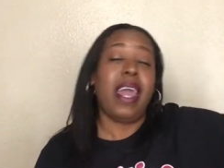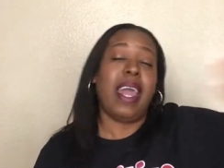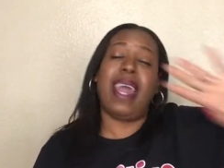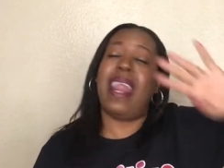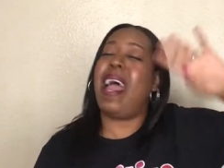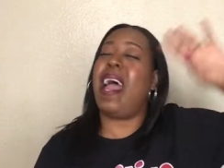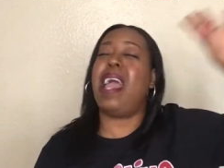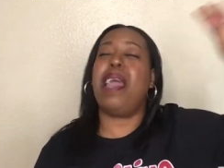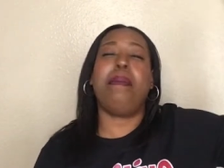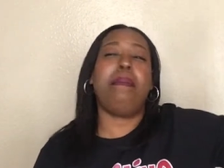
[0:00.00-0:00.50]

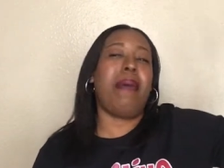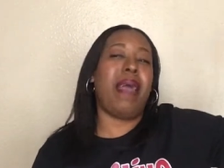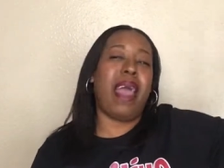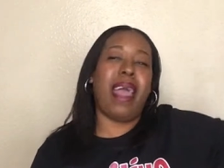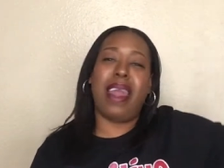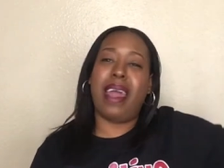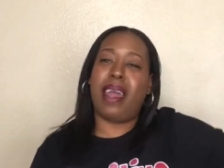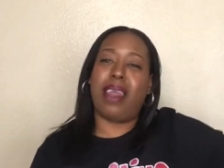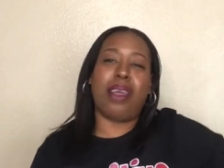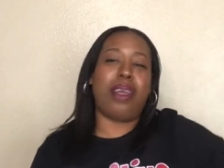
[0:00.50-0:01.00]
And I ain't
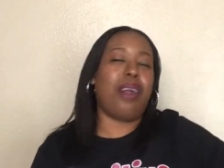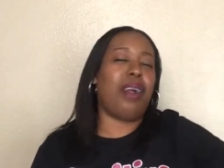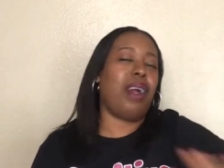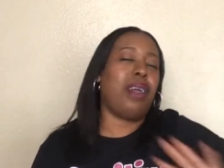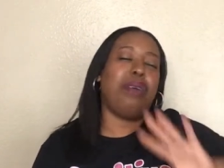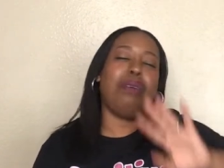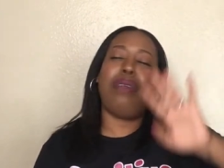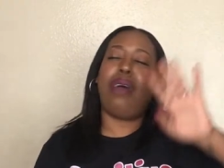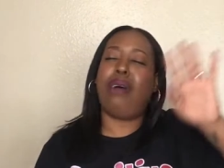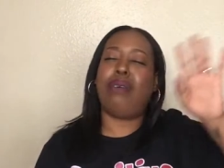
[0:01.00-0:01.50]
mad at her, girl.
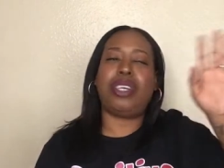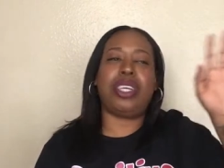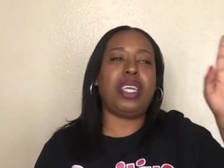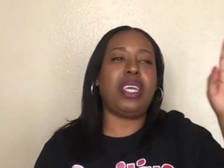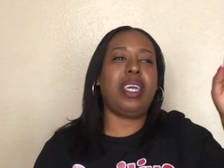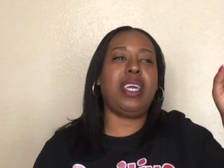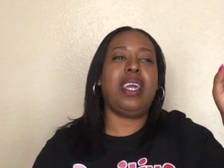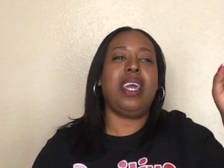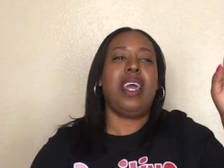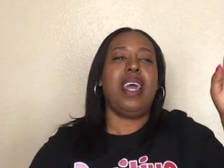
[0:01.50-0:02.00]
You know,
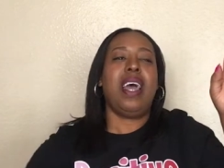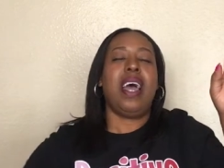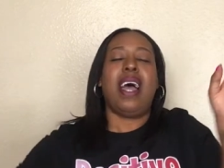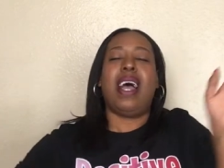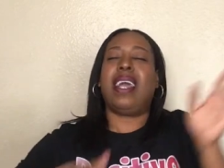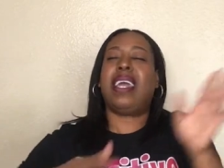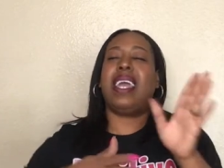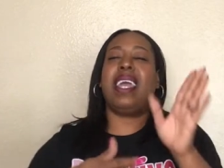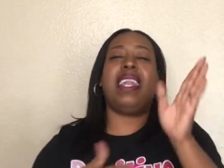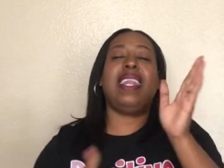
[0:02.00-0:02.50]
she,
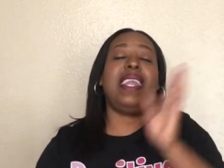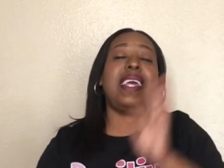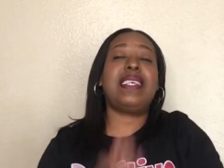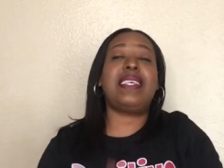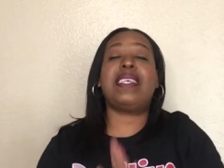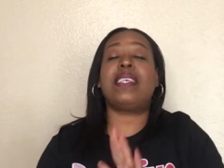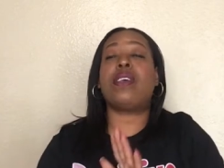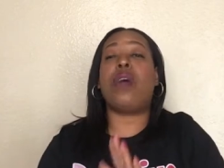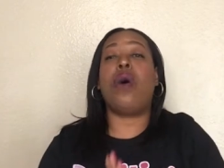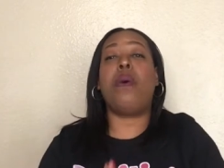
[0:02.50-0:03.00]
again,
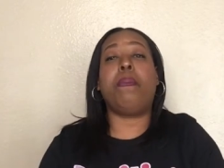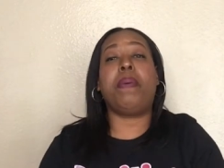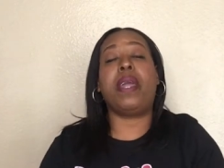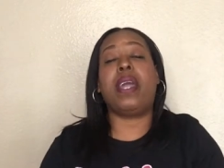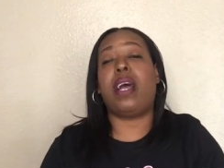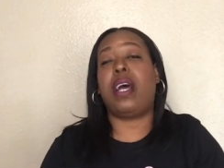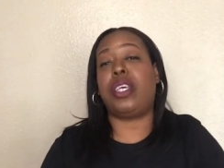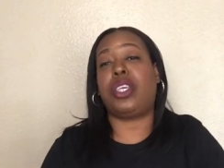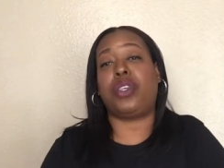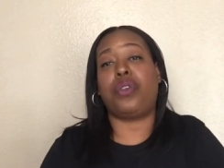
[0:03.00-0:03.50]
this is going to be
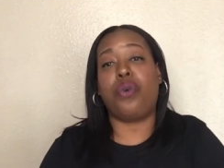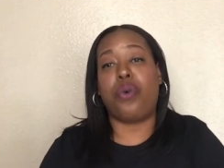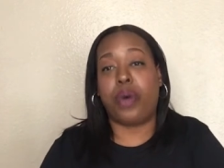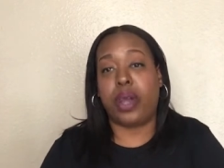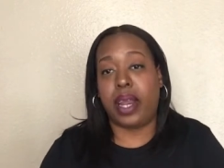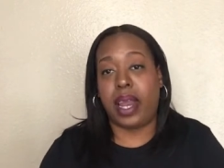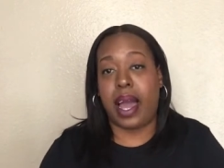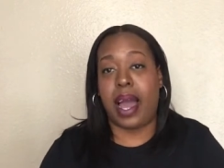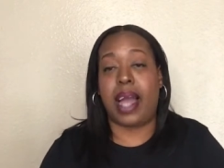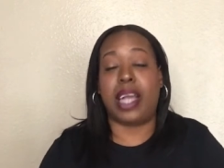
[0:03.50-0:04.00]
her
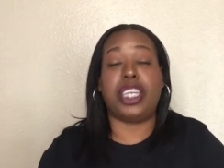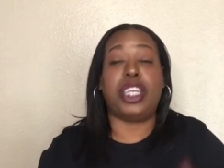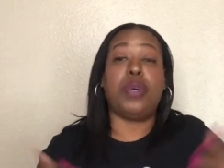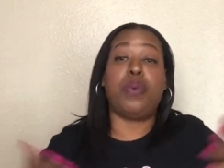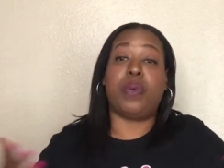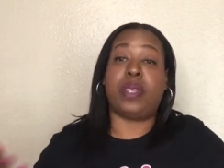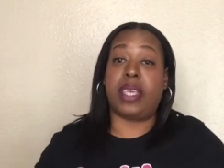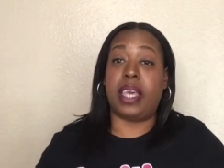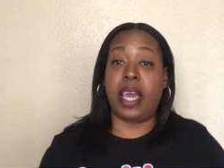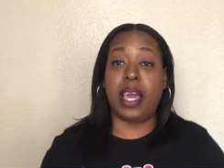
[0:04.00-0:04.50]
storyline. She
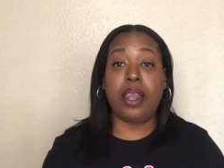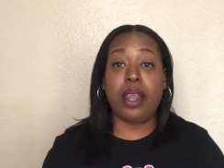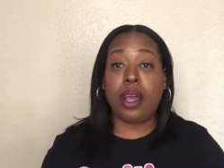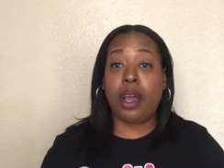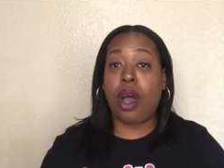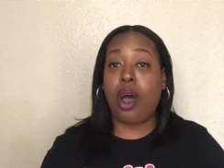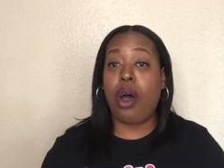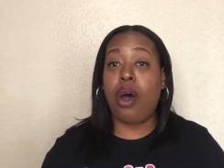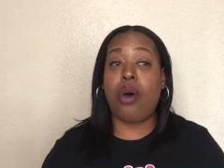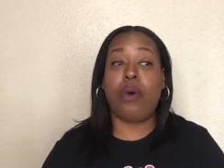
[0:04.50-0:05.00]
was in the
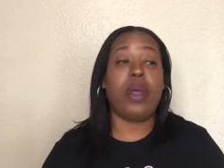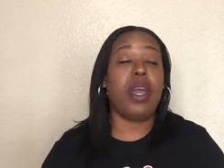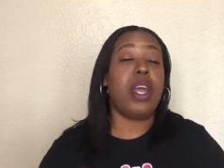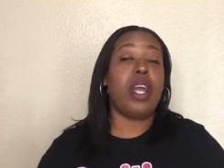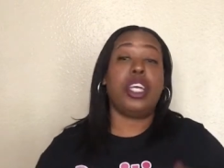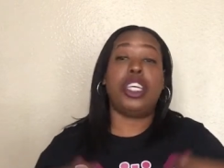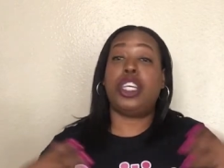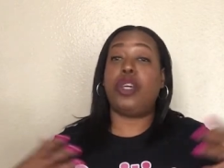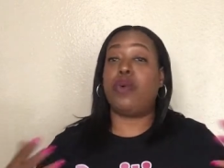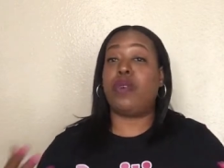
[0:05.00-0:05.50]
cult.
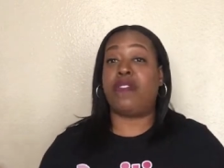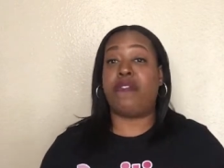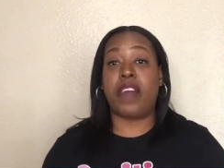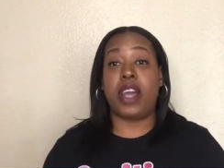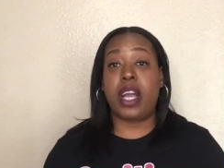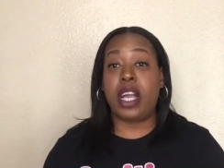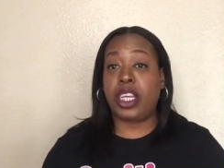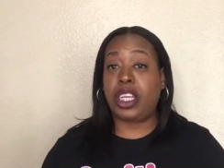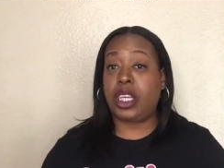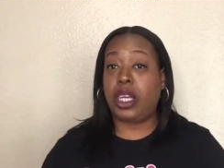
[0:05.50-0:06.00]
She was
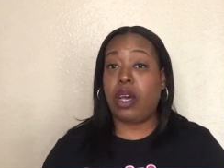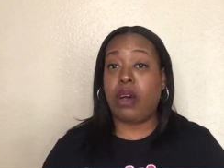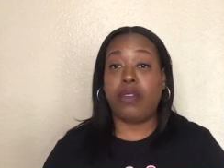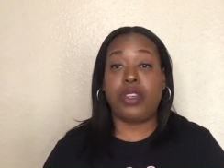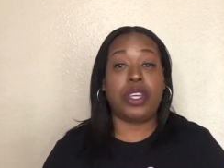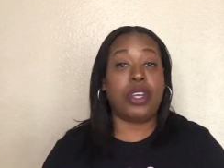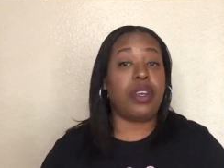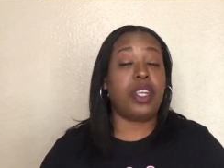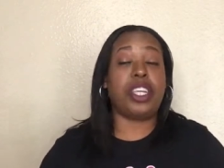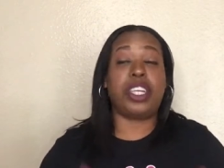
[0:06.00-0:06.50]
very
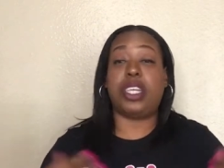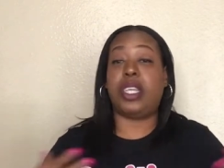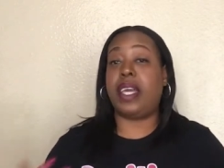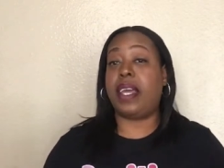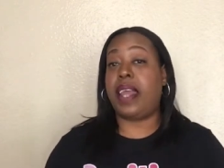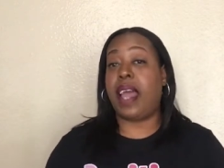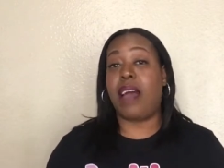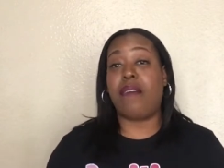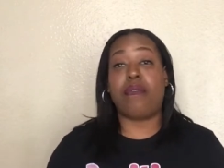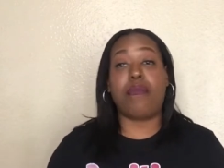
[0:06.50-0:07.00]
sheltered. She
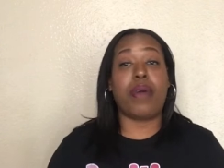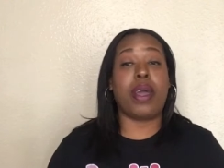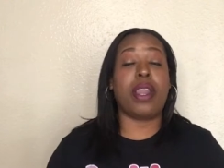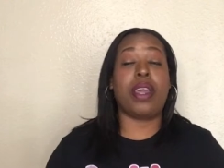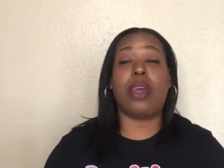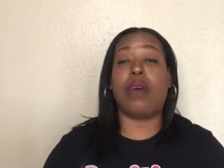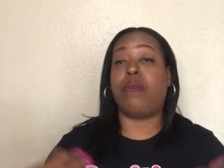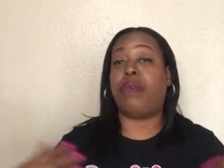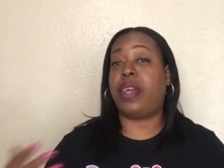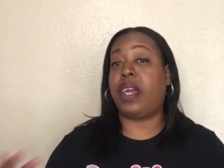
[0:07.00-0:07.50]
didn't have
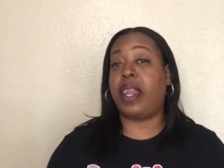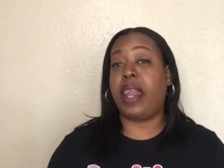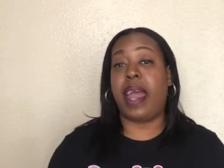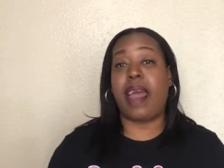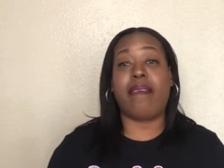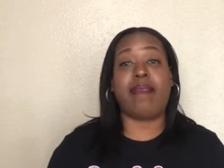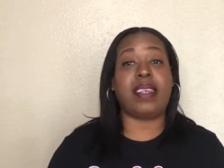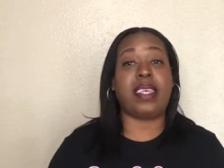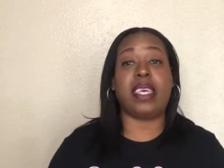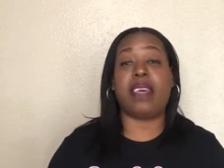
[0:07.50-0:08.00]
radio, didn't
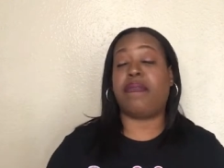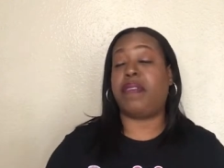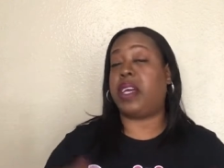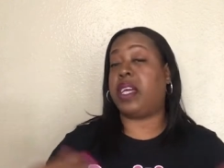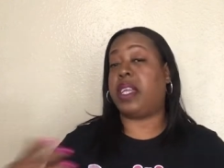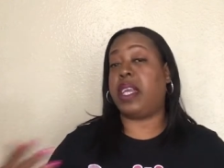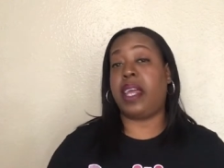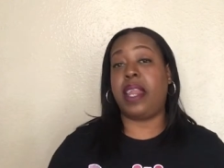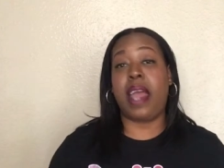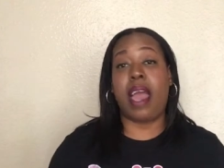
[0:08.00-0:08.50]
have
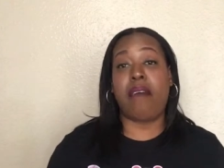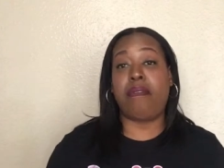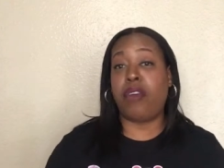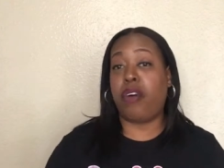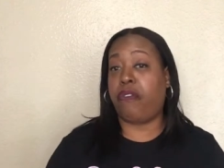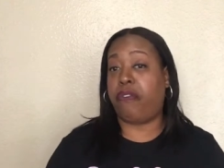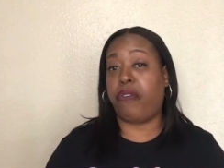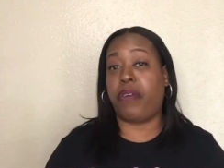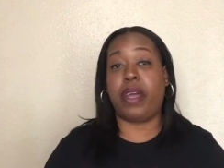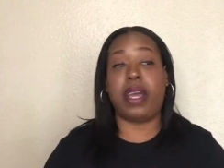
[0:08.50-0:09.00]
TV, didn't have
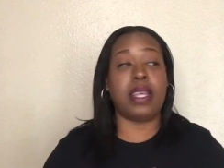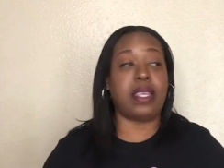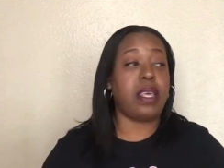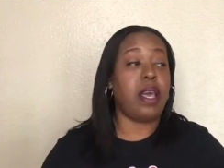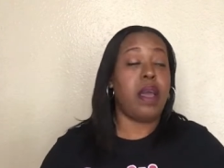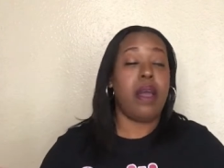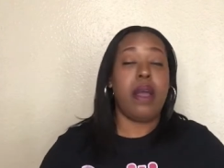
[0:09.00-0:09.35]
no friends.